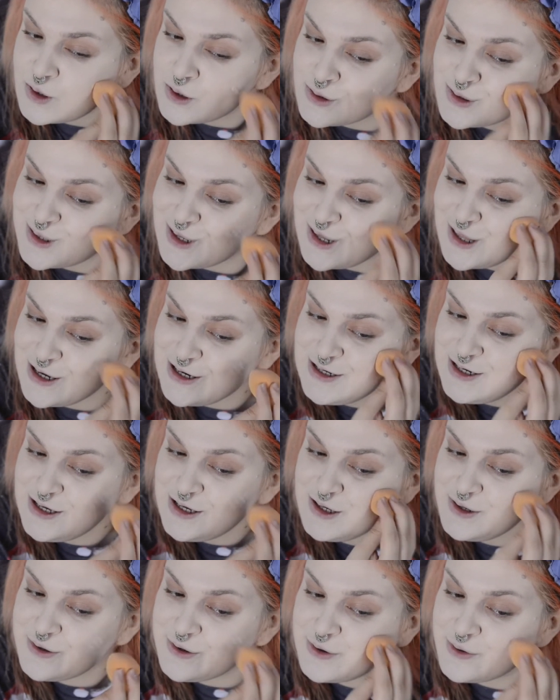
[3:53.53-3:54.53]
The
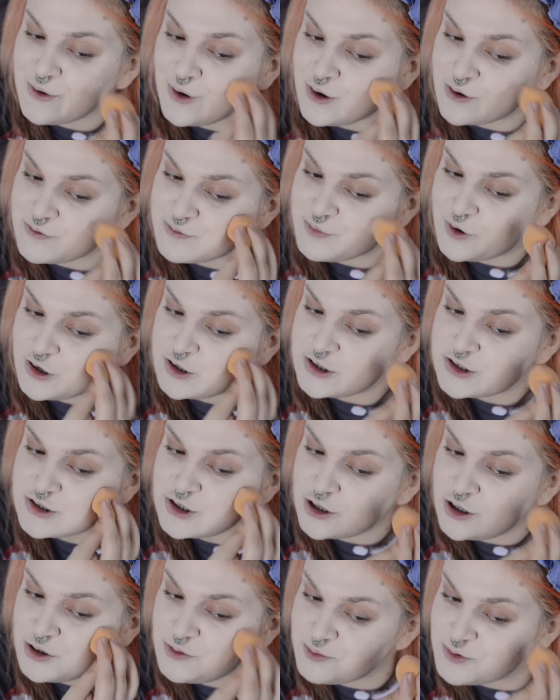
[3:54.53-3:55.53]
lady who owned Body
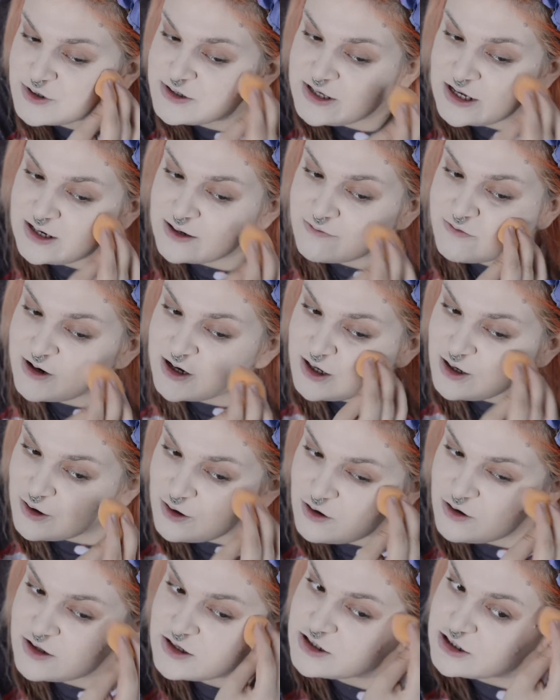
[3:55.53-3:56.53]
Shop was getting really
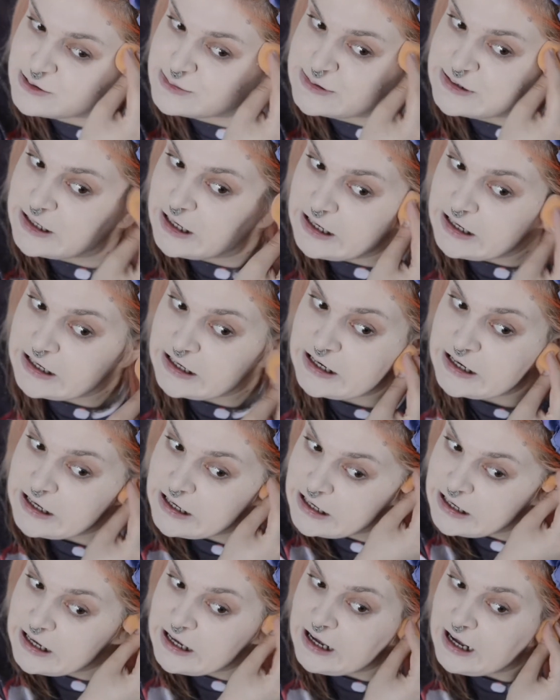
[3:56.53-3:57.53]
old, and she was like,
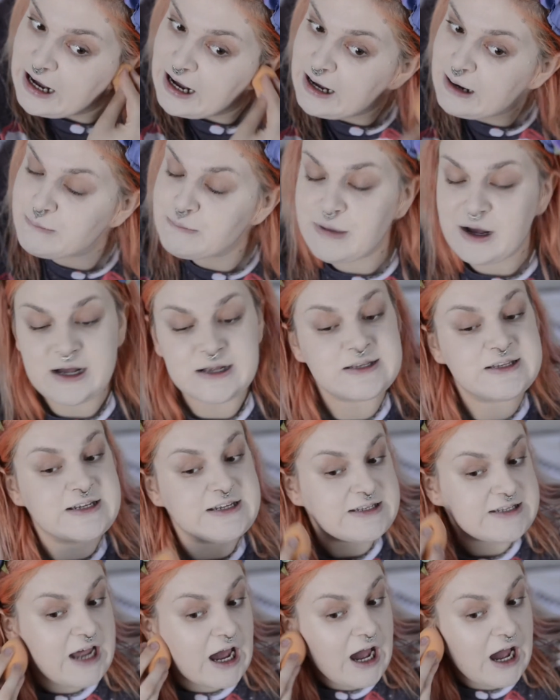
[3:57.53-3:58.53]
I'm about to
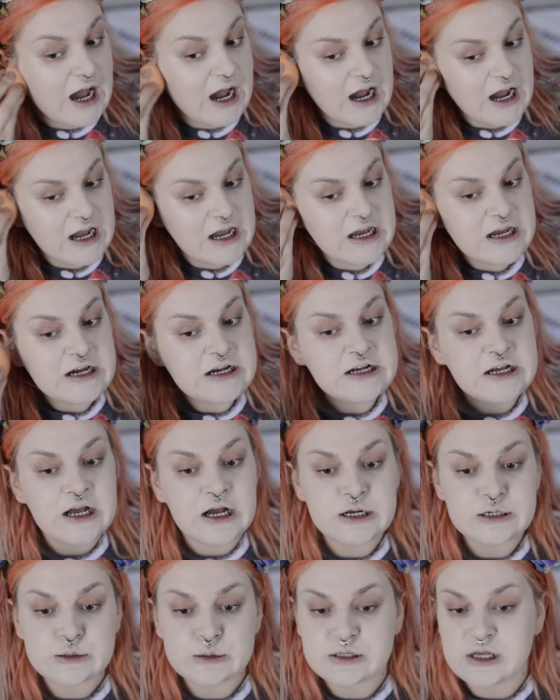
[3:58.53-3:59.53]
die.
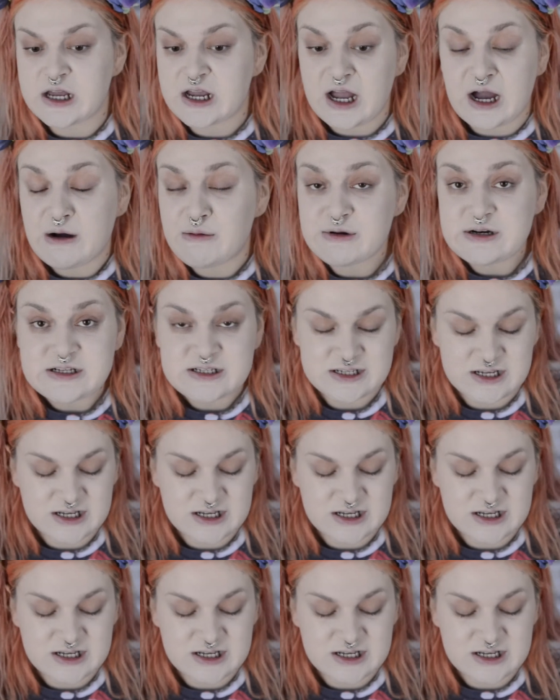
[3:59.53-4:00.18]
She was like, I want to